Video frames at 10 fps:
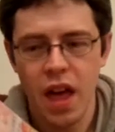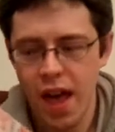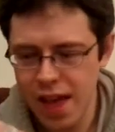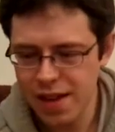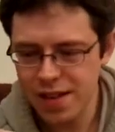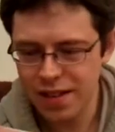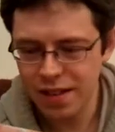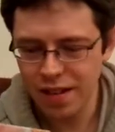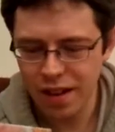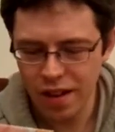And
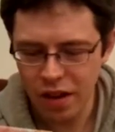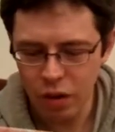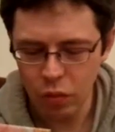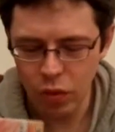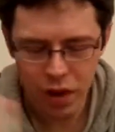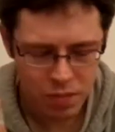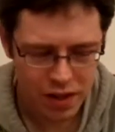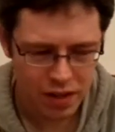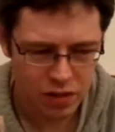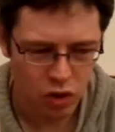when I
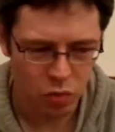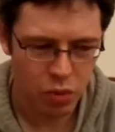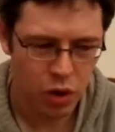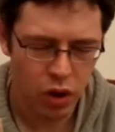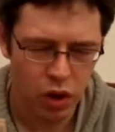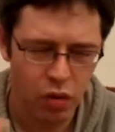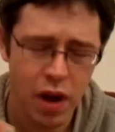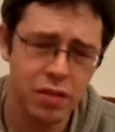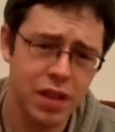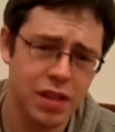picked this up,
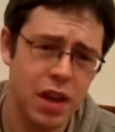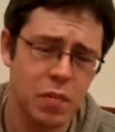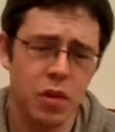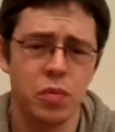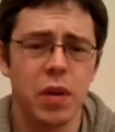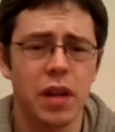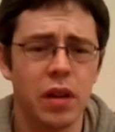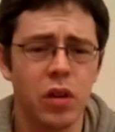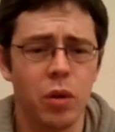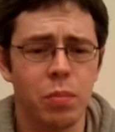around that time I was
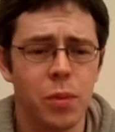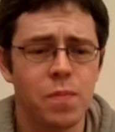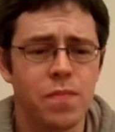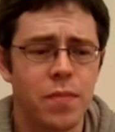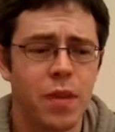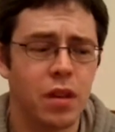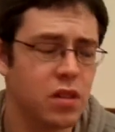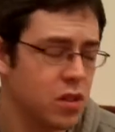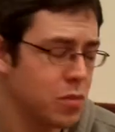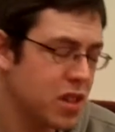picking it up,
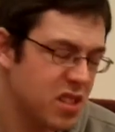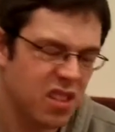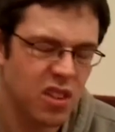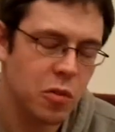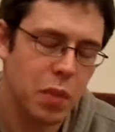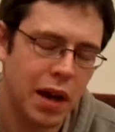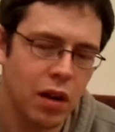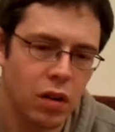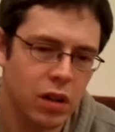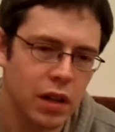because some of these are kind of
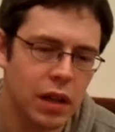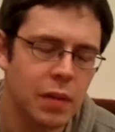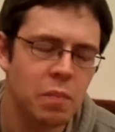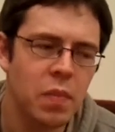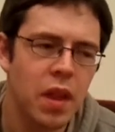backlogged a little,